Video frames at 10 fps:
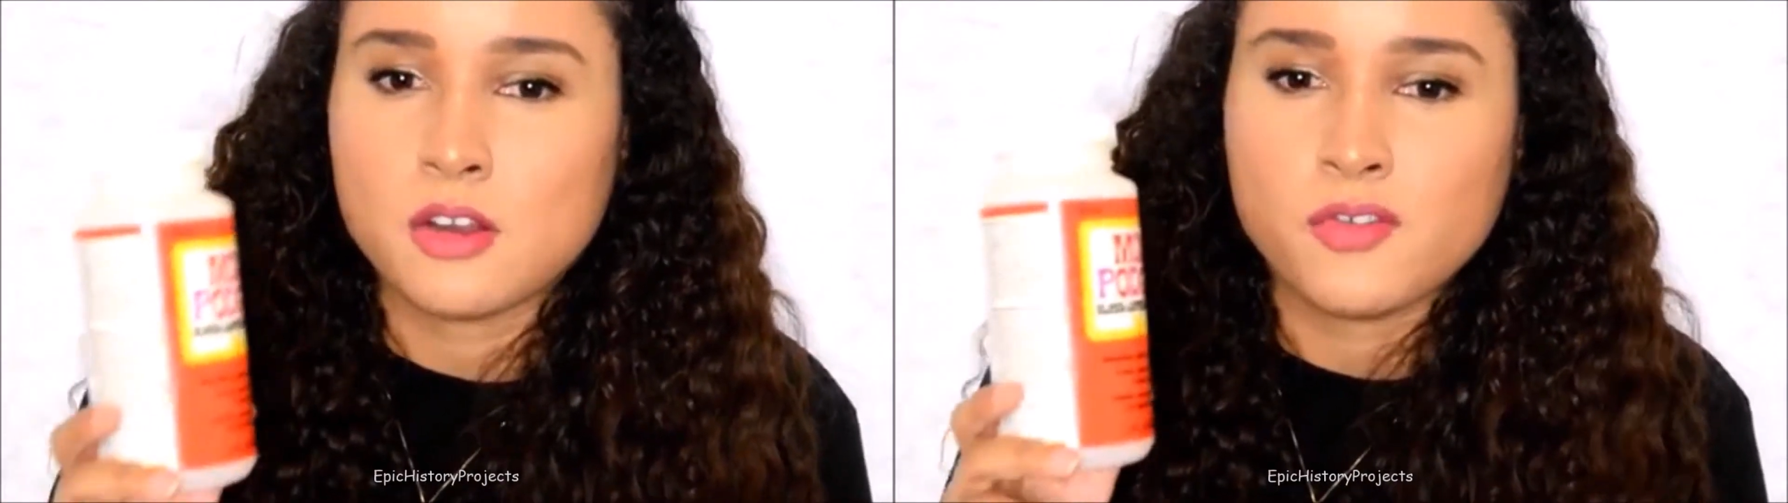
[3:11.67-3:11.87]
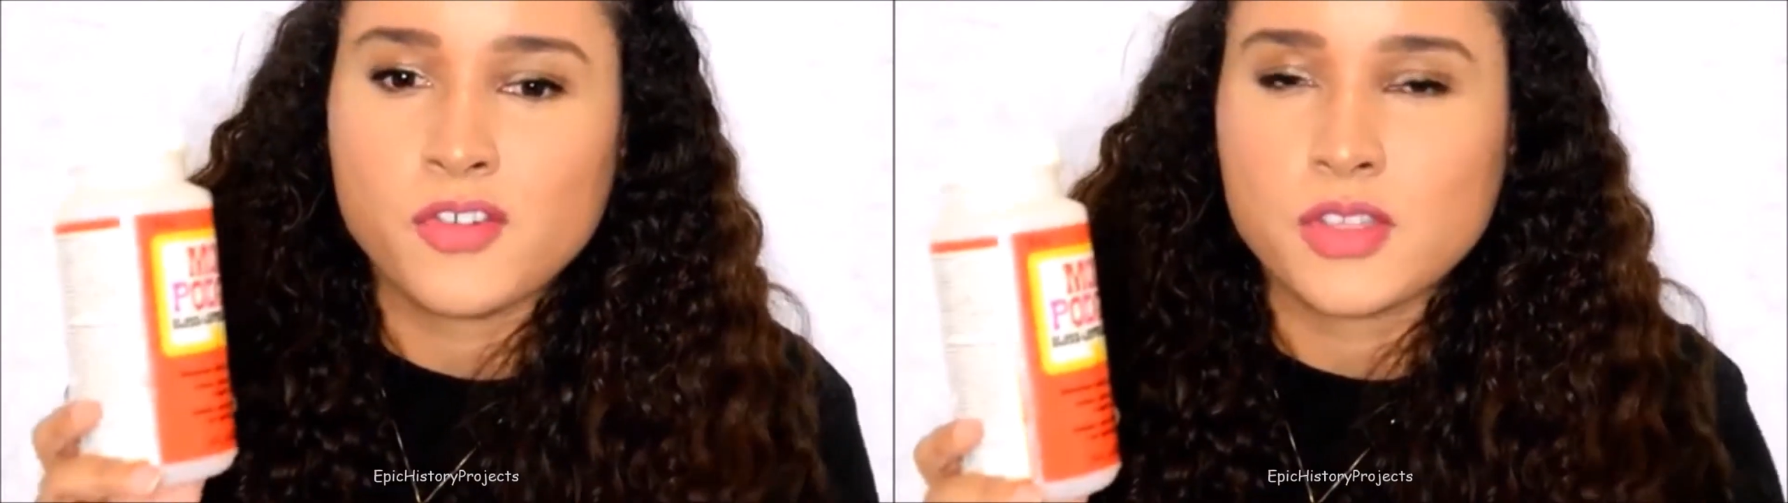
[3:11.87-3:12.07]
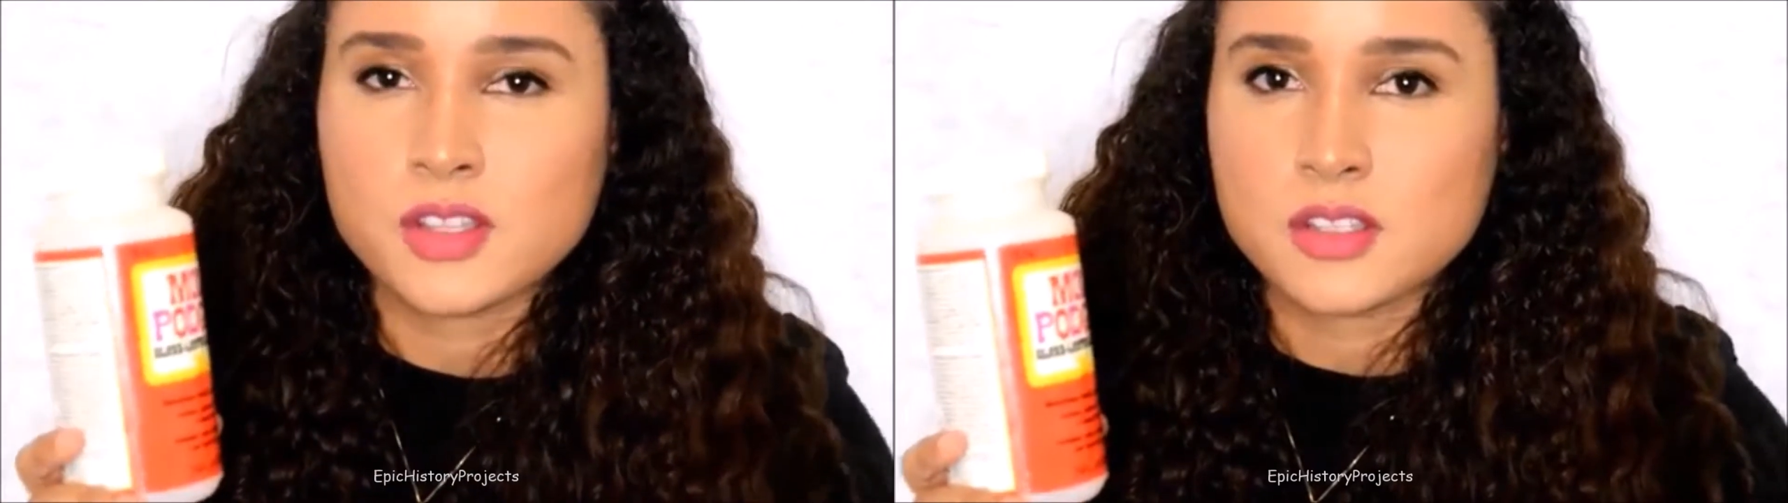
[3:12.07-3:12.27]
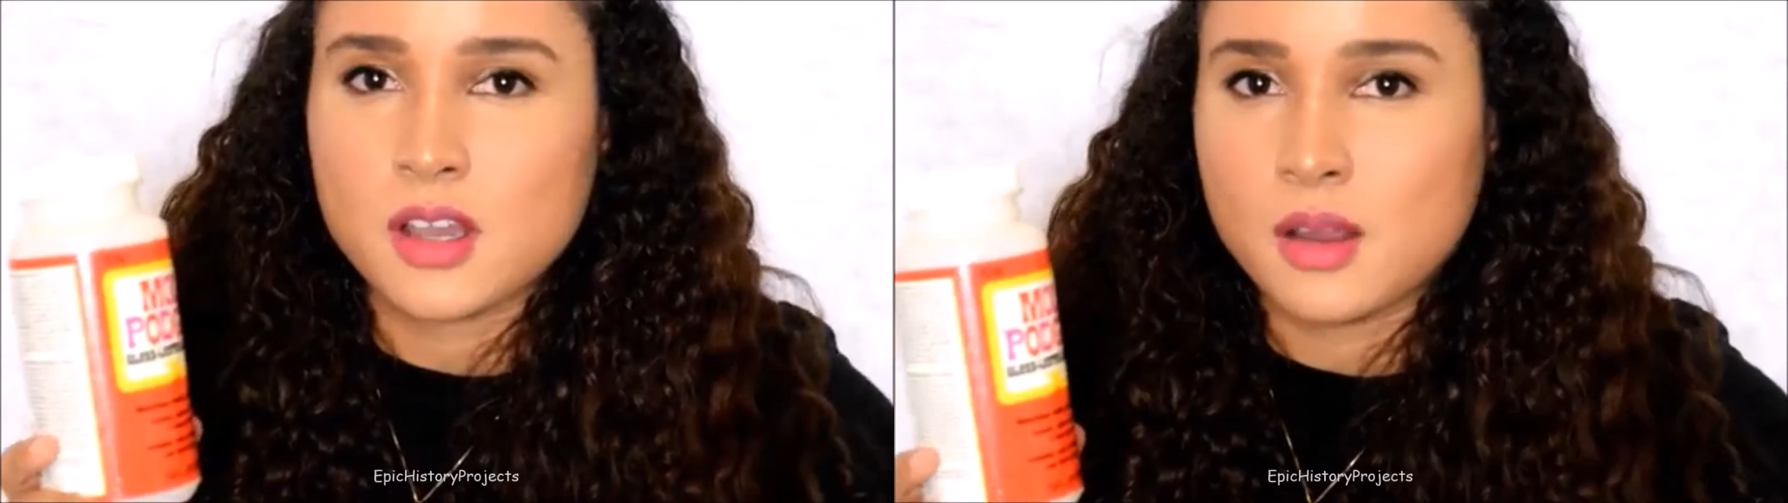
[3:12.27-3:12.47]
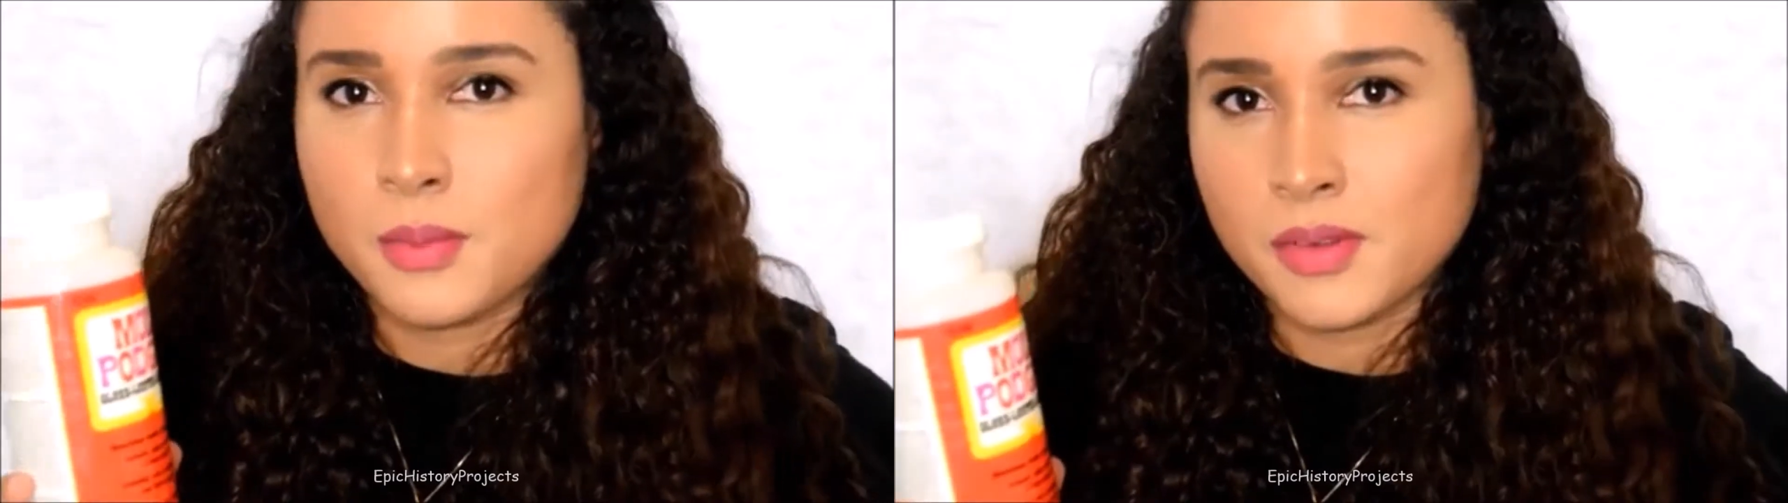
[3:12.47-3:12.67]
over the
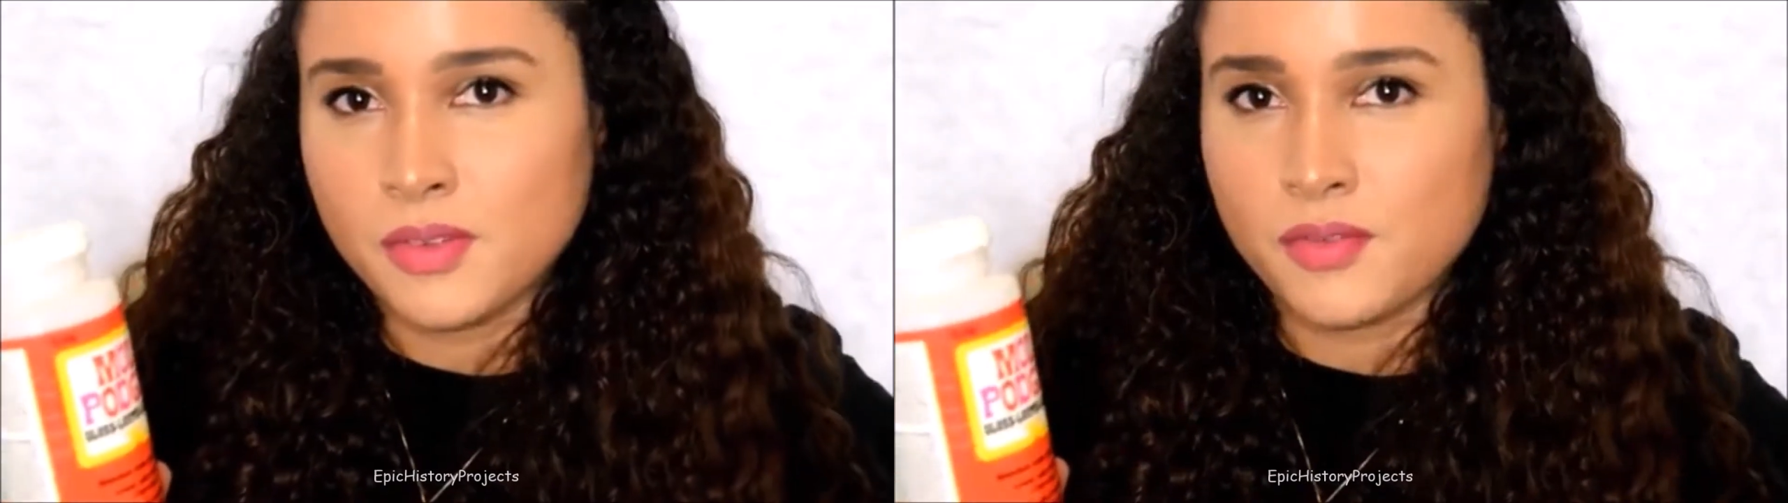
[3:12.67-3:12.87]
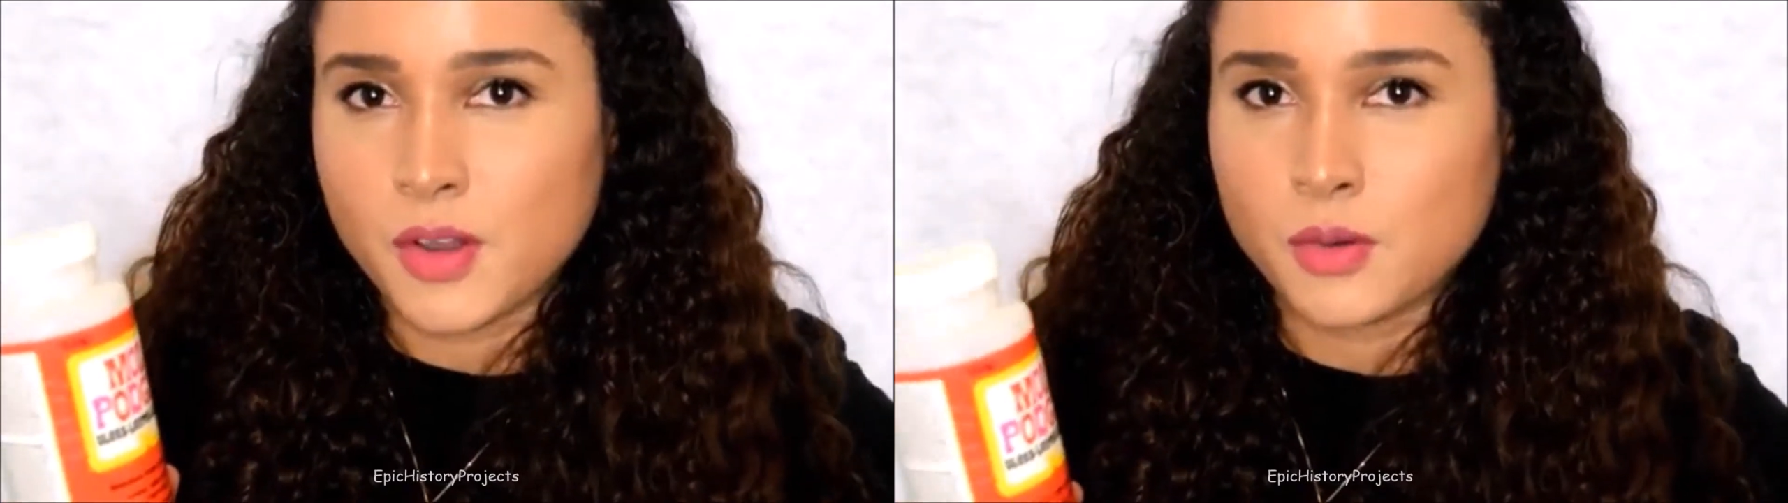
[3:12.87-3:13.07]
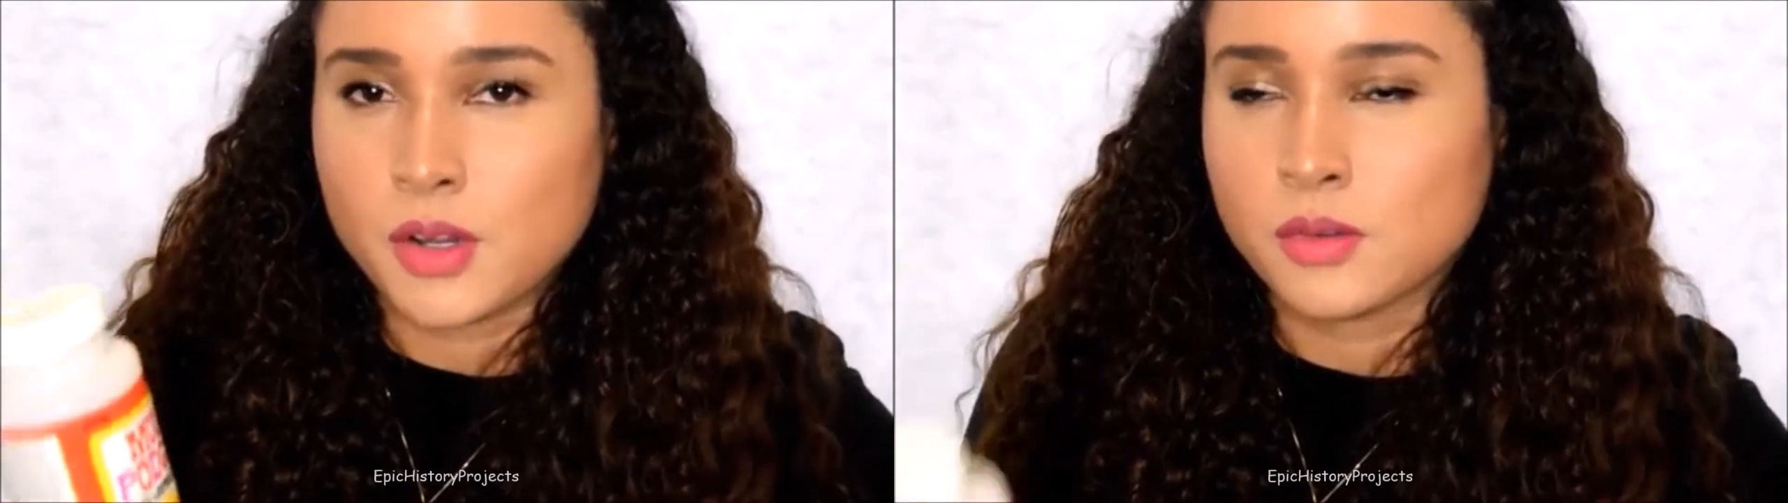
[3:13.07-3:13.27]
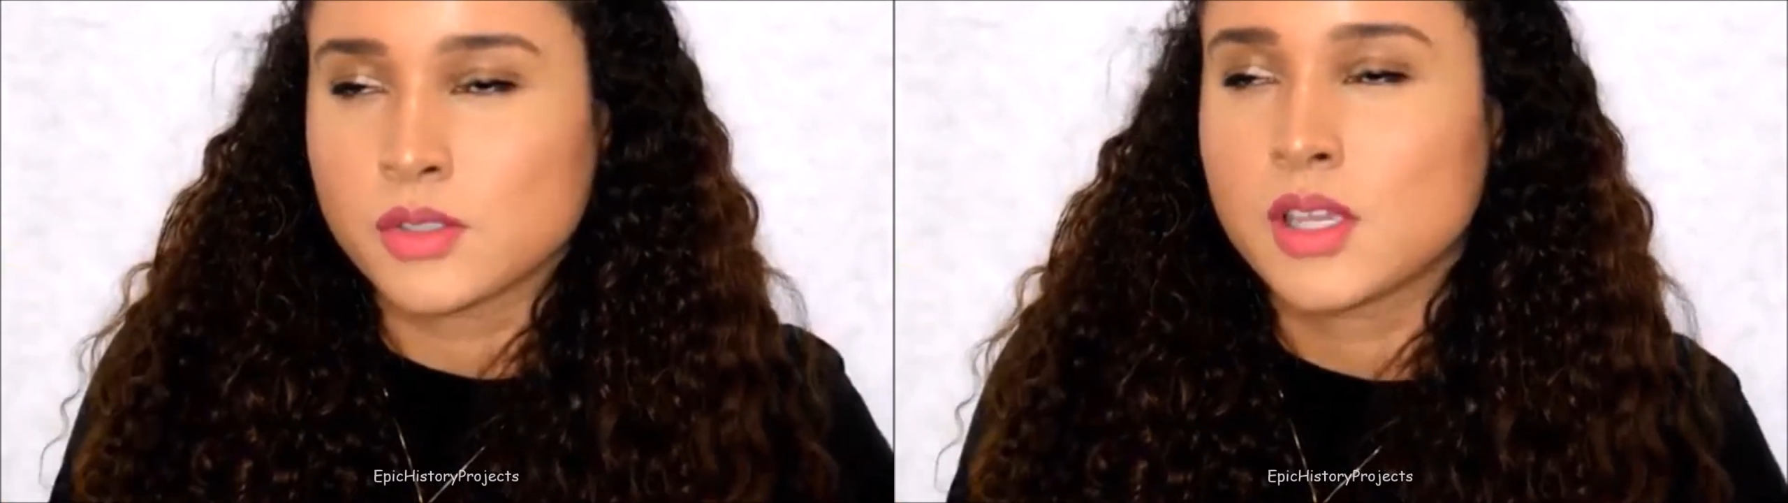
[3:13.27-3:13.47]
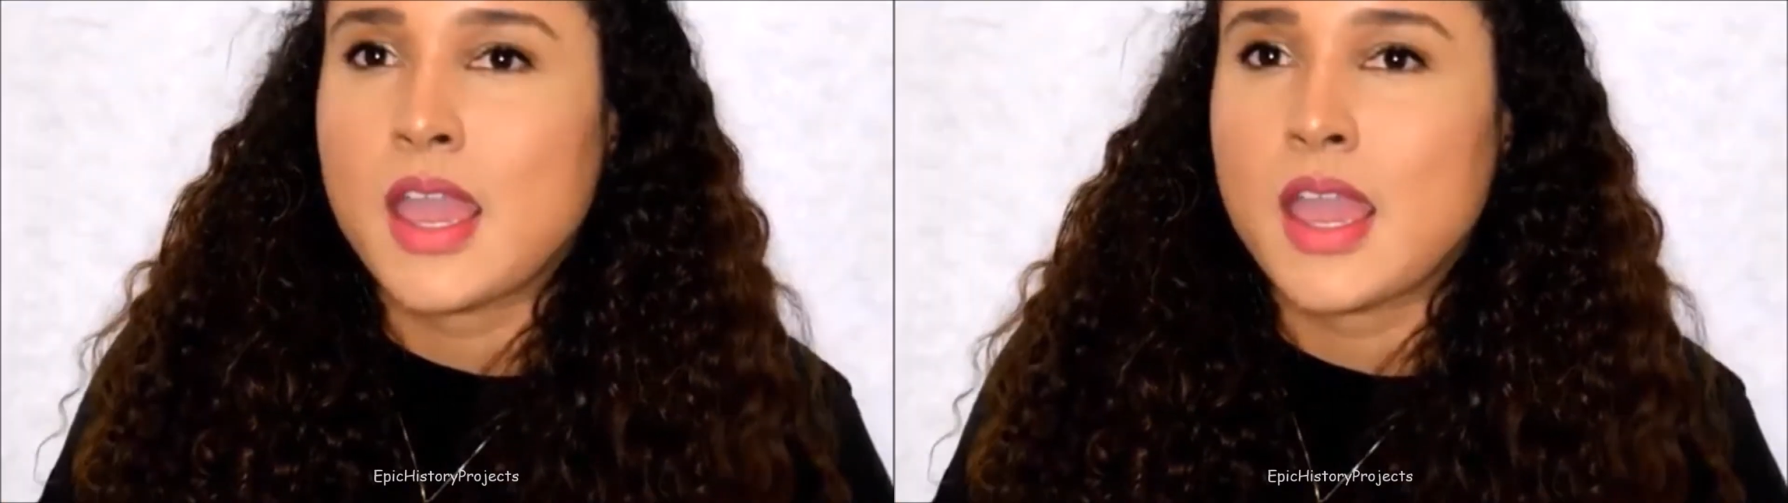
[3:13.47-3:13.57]
top of the photos,